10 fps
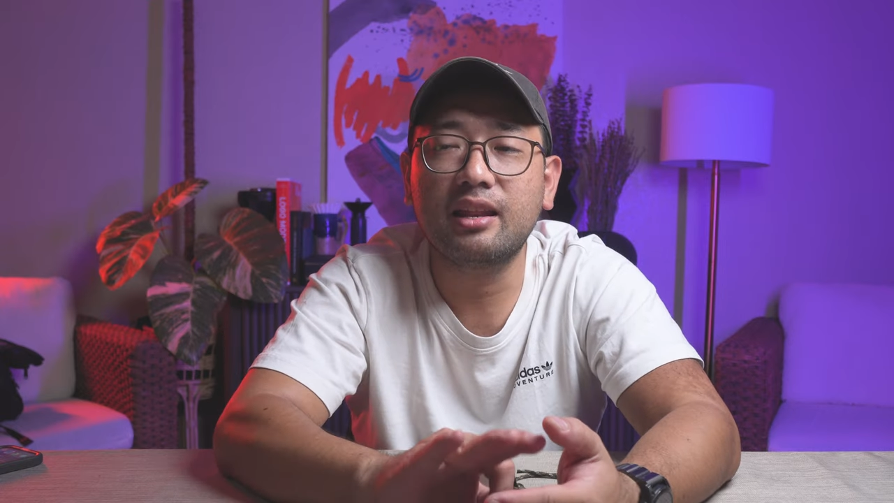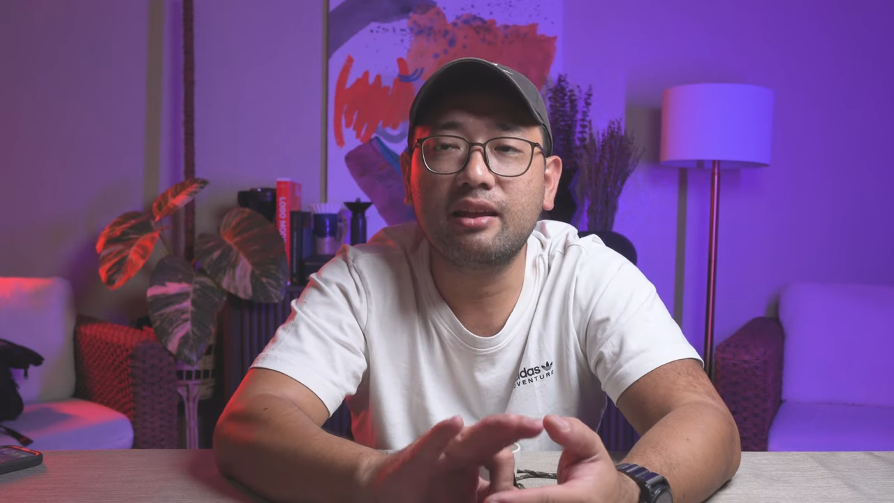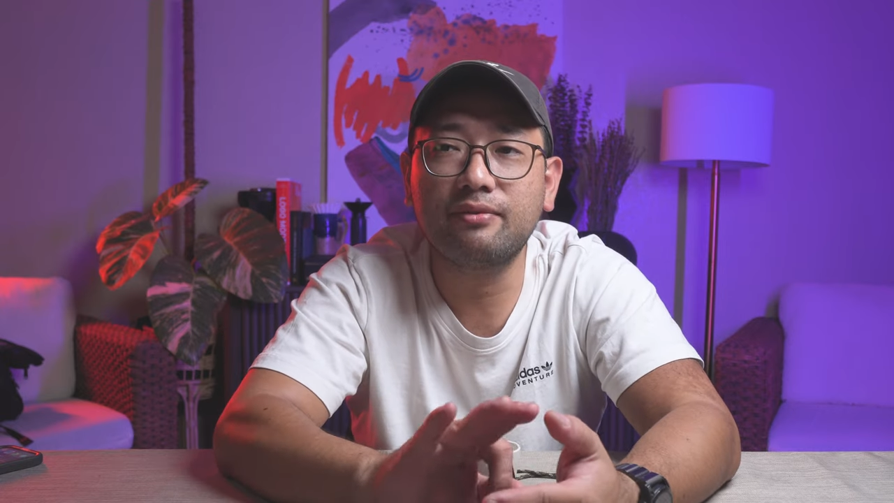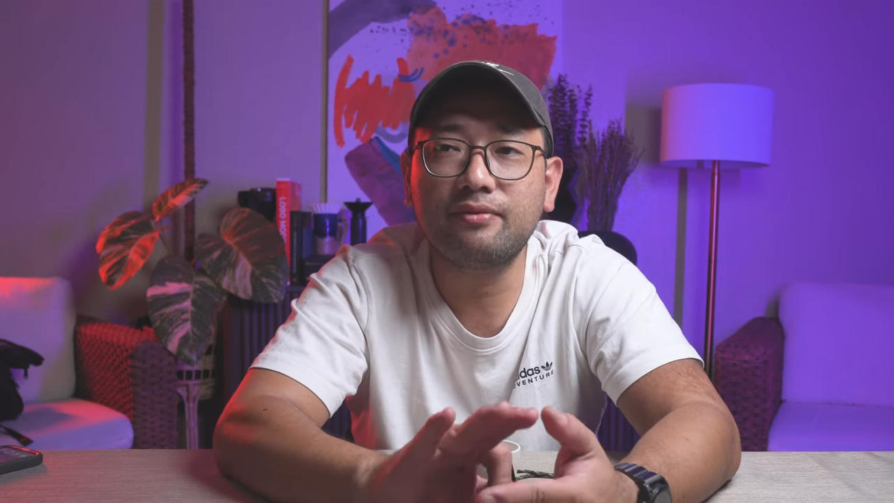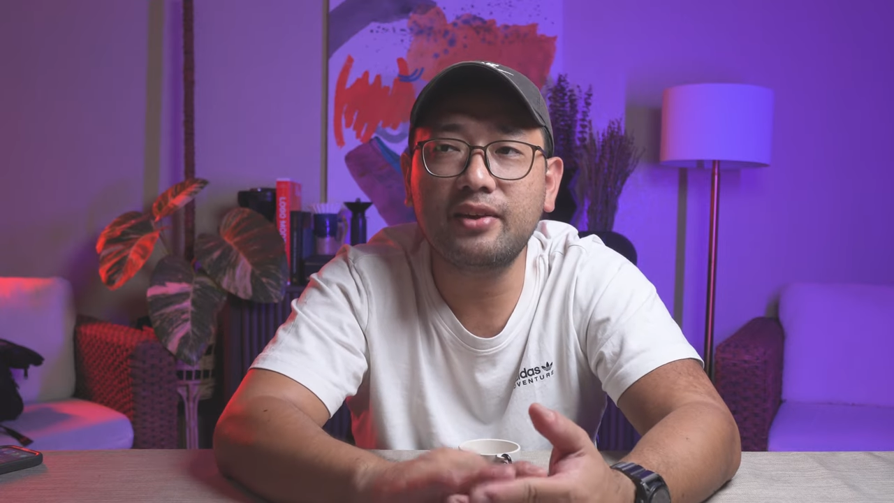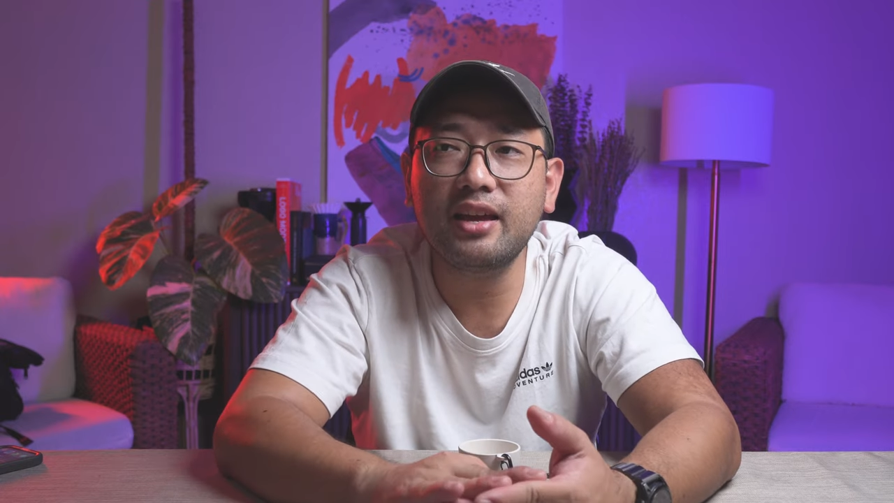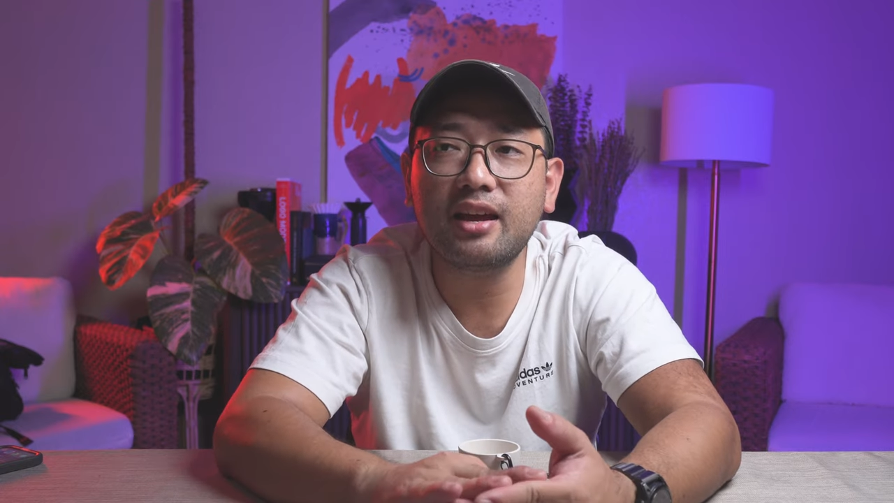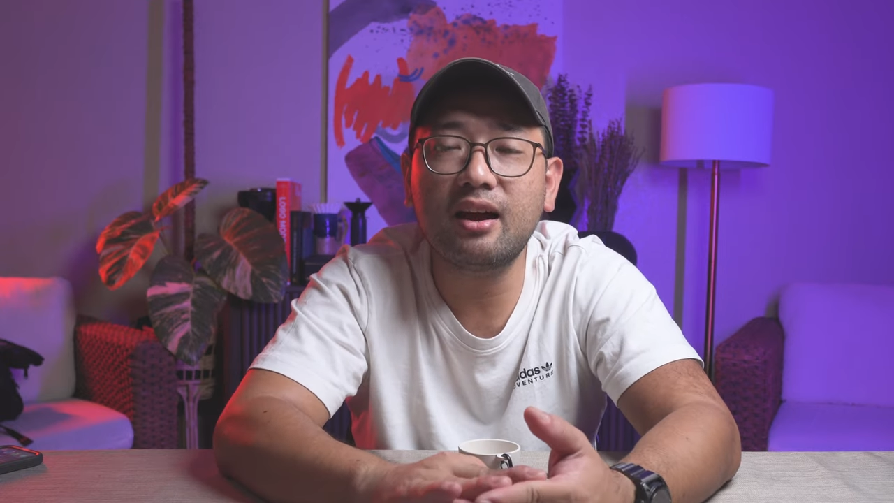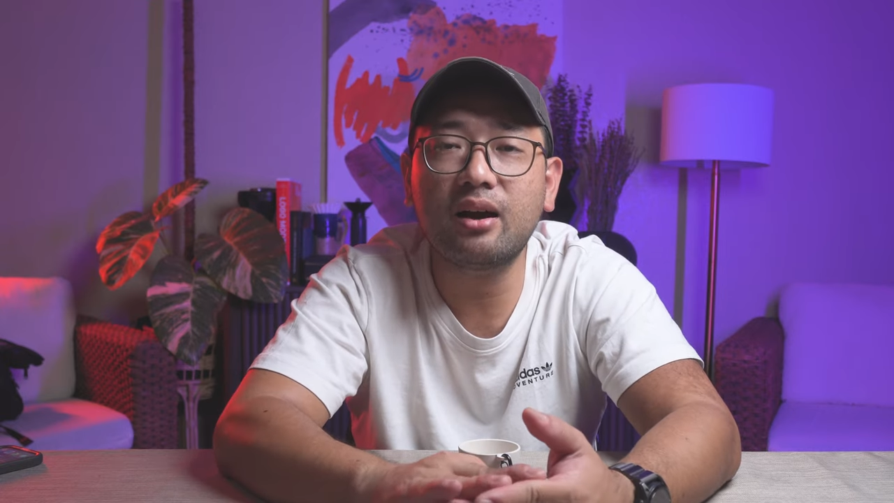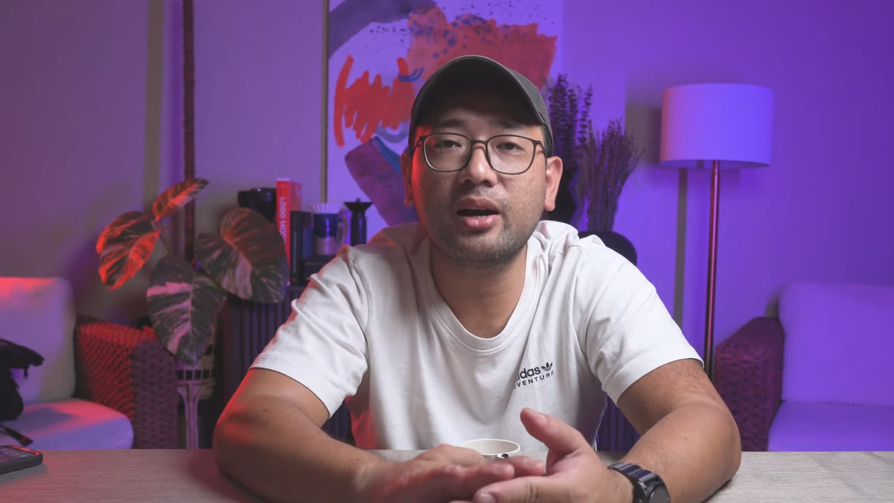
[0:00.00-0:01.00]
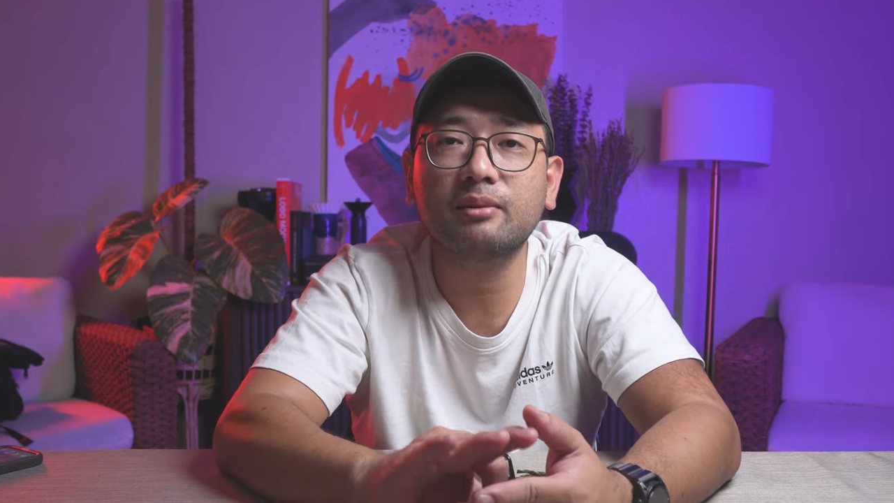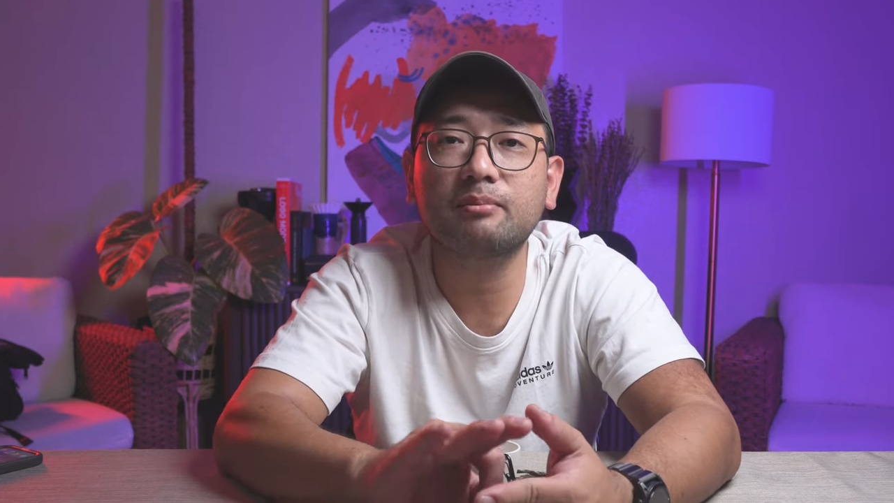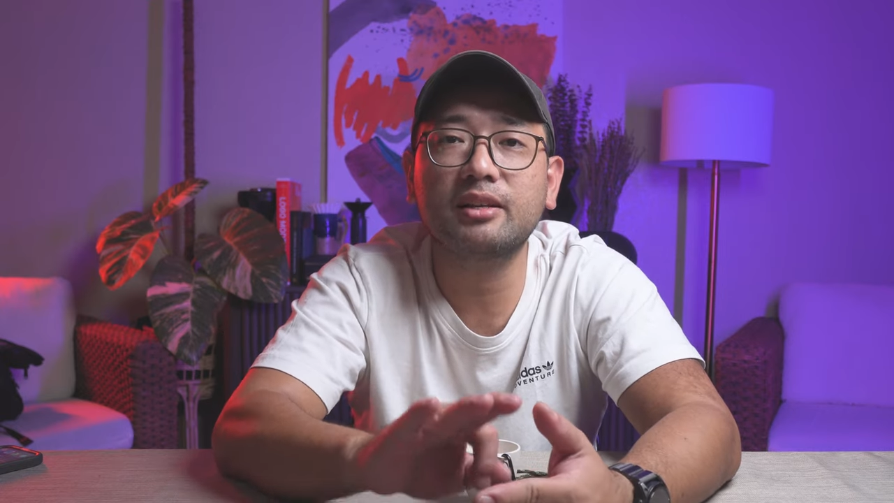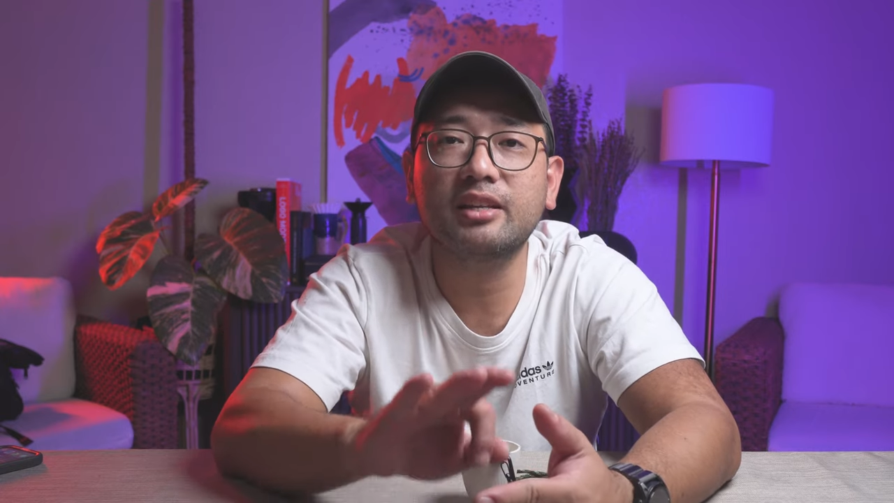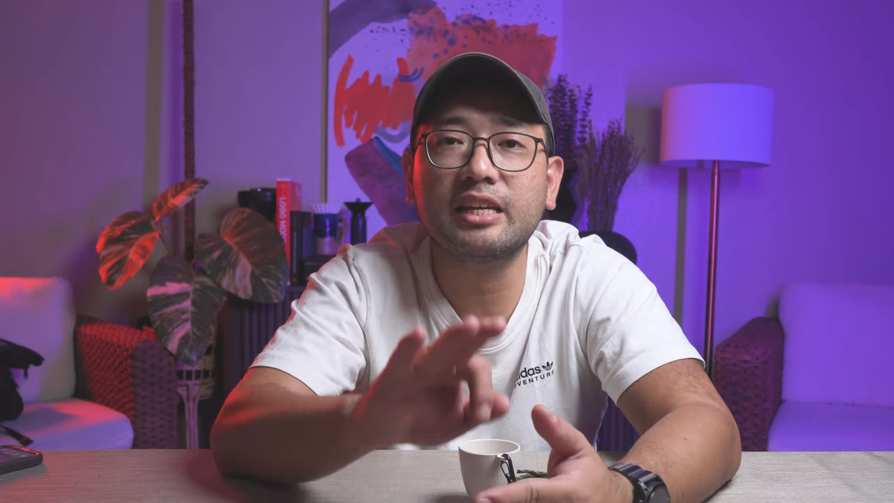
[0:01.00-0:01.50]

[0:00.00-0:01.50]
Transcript: the Finca Hartman